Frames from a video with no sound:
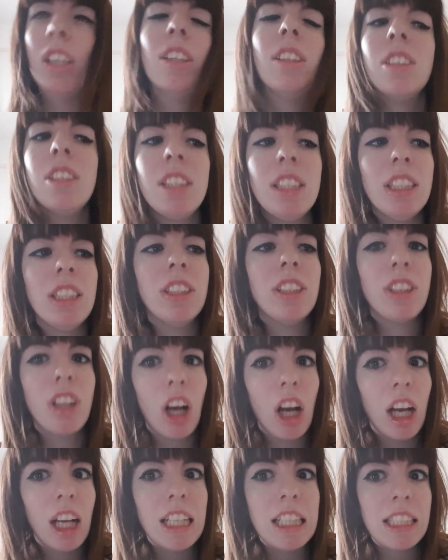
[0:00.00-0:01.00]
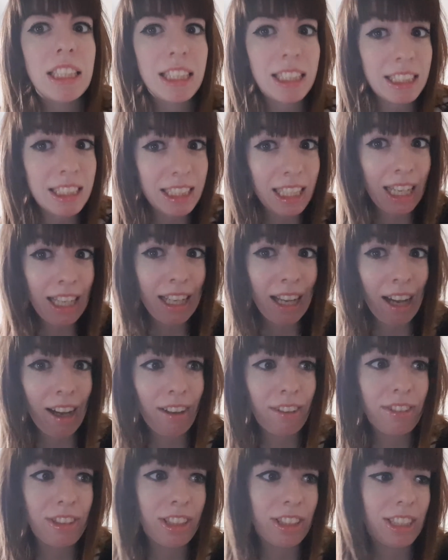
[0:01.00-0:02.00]
so you guys can check it
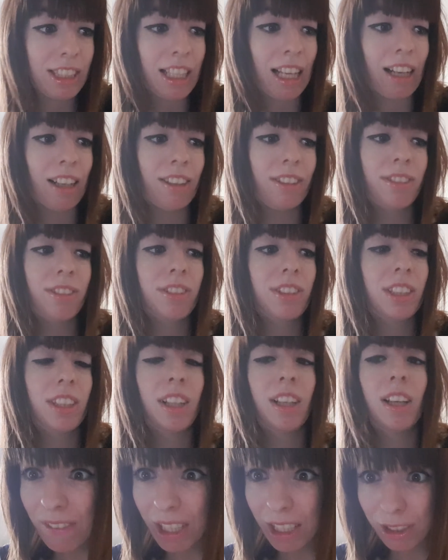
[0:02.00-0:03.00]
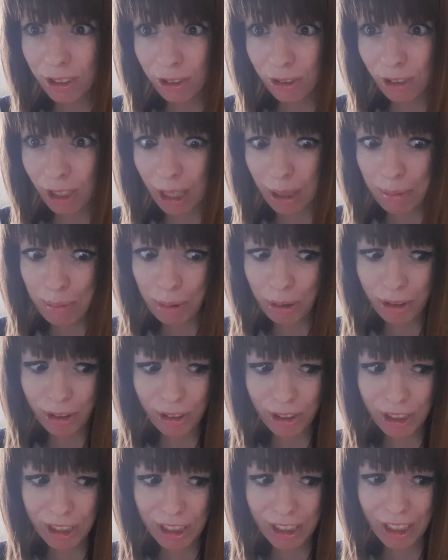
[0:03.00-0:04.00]
out for yourselves. That's all I
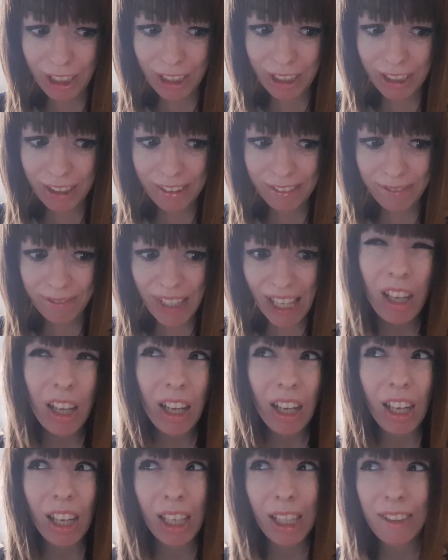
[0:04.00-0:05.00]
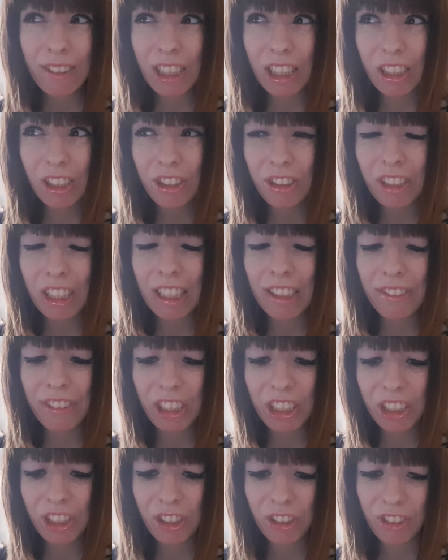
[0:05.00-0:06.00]
bought. I hope you enjoyed
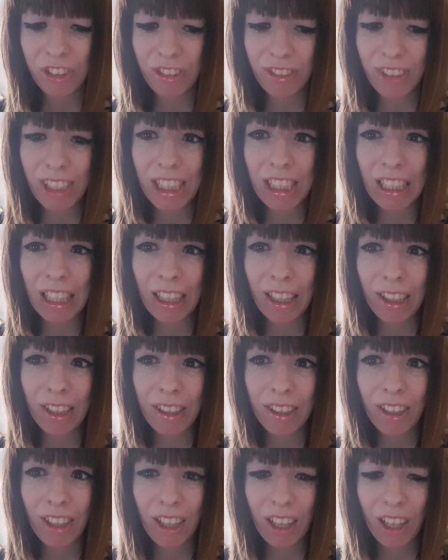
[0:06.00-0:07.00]
this short video.